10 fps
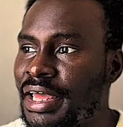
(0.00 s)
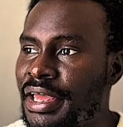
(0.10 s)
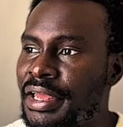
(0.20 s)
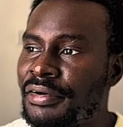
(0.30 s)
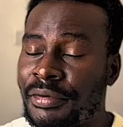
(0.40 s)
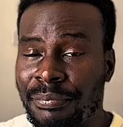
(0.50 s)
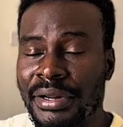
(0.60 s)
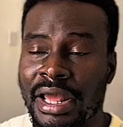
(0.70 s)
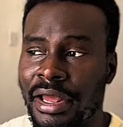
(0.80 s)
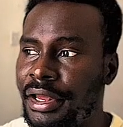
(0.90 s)
a
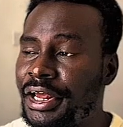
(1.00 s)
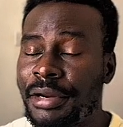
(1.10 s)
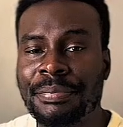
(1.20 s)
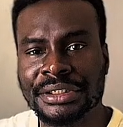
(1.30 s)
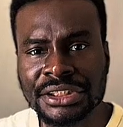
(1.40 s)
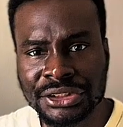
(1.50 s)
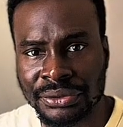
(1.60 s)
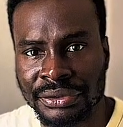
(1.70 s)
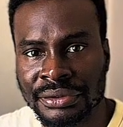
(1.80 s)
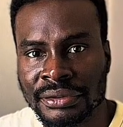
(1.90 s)

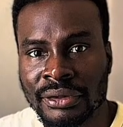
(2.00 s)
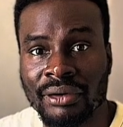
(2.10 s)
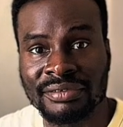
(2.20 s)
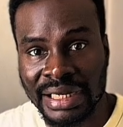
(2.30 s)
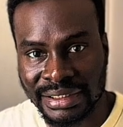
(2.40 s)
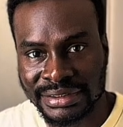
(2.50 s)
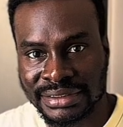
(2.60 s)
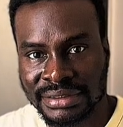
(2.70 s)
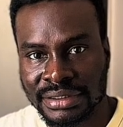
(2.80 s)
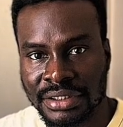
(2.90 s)
repetition of that
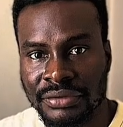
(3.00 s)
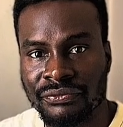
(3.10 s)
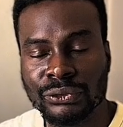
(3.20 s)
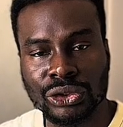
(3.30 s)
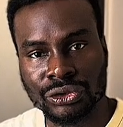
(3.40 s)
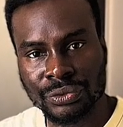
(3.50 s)
in future